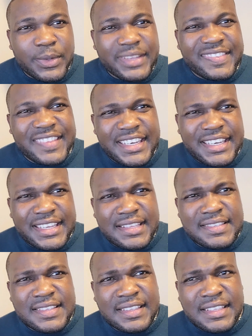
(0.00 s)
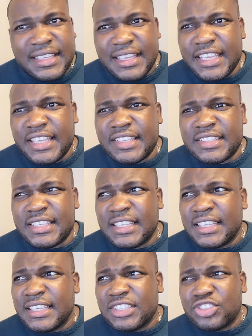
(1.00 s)
West Indies is
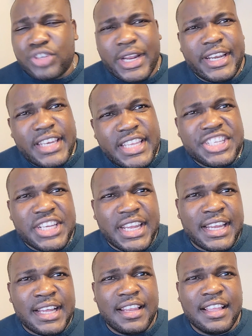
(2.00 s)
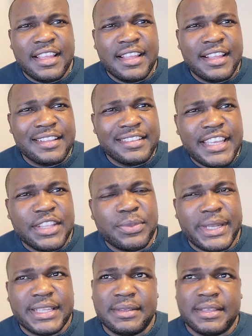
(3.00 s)
traditional
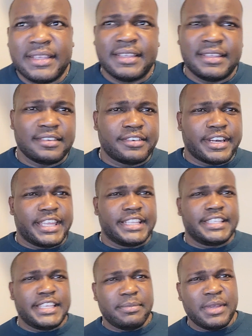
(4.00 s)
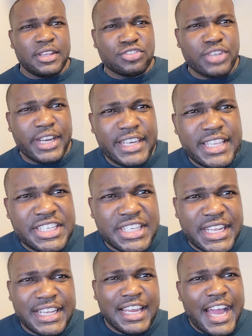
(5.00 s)
T20 cricket team,
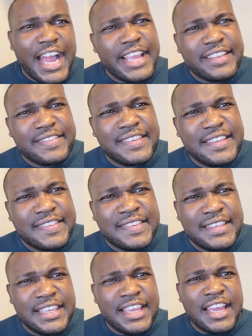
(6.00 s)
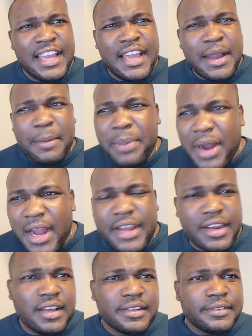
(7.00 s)
traditional ICC
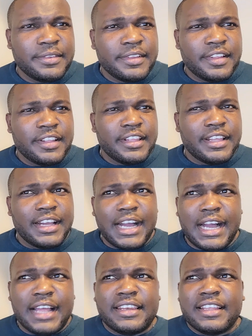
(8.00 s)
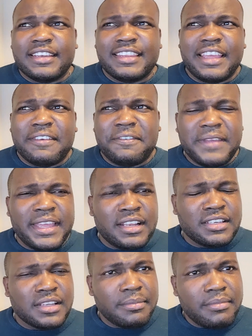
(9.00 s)
partner, and they
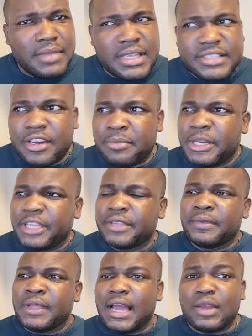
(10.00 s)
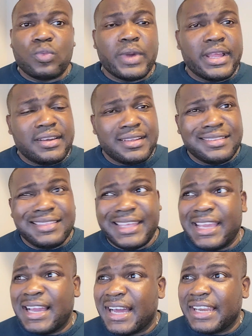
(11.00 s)
failed miserably. And when
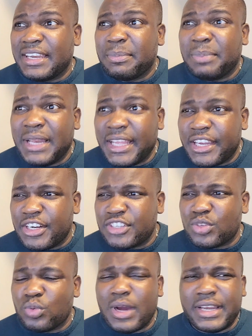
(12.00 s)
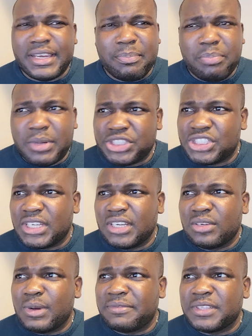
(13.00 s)
they had the players who had the passion
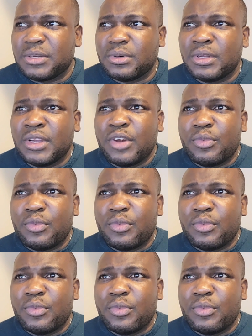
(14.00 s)
and who have the